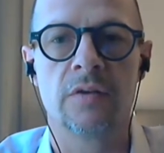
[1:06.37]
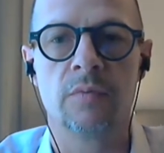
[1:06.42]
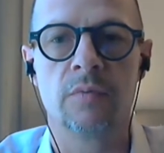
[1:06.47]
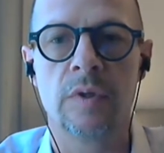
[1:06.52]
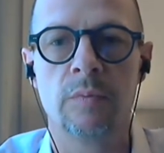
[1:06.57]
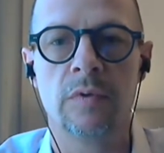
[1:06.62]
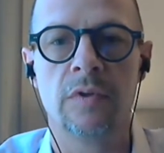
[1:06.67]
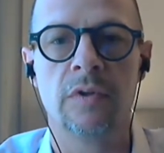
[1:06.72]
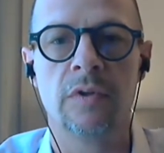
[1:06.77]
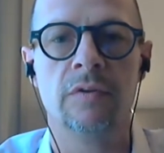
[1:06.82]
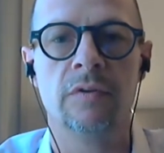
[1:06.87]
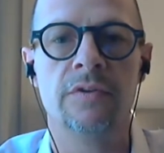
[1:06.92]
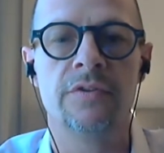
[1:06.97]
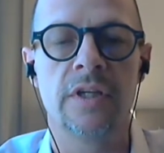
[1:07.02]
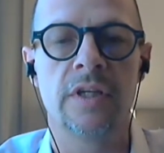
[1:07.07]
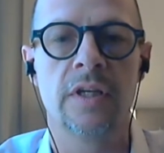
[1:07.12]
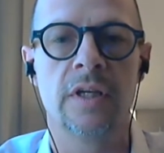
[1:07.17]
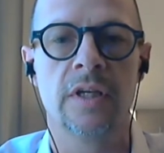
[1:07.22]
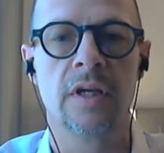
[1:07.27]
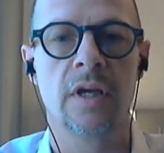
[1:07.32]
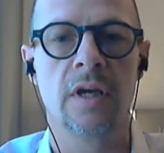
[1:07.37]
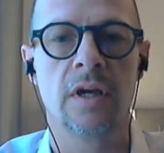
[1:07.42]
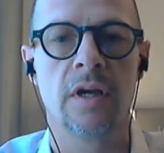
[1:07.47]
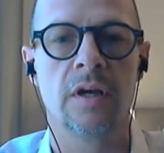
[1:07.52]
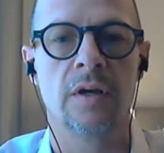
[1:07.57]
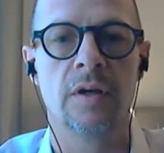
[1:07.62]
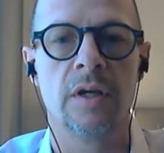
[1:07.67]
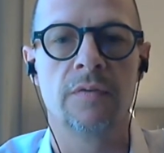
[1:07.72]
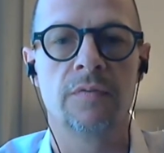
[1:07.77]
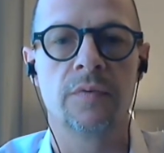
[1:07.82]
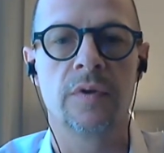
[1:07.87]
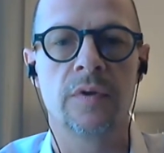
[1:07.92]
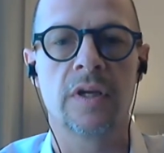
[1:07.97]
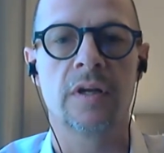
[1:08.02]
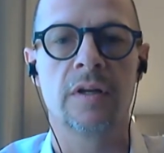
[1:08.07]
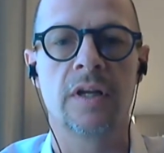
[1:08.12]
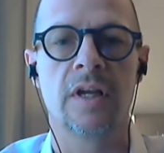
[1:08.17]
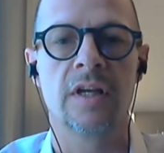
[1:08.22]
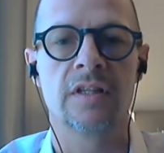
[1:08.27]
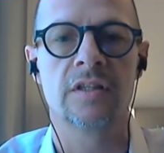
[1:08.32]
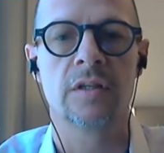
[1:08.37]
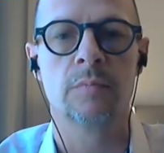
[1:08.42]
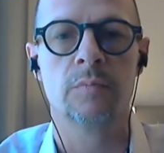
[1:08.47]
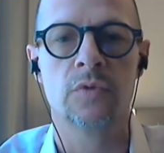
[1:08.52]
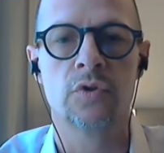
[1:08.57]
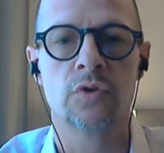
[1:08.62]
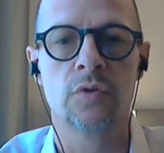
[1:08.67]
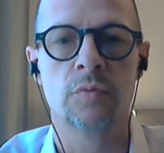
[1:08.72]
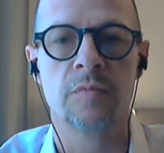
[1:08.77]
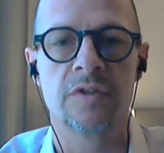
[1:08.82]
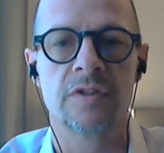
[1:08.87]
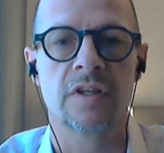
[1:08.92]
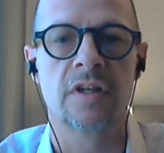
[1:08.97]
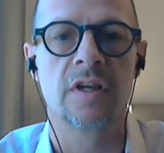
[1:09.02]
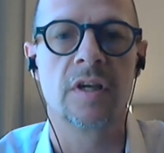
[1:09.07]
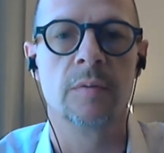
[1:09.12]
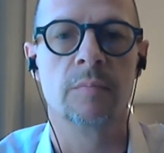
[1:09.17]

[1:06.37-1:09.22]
and we will see if we can get them to Mr.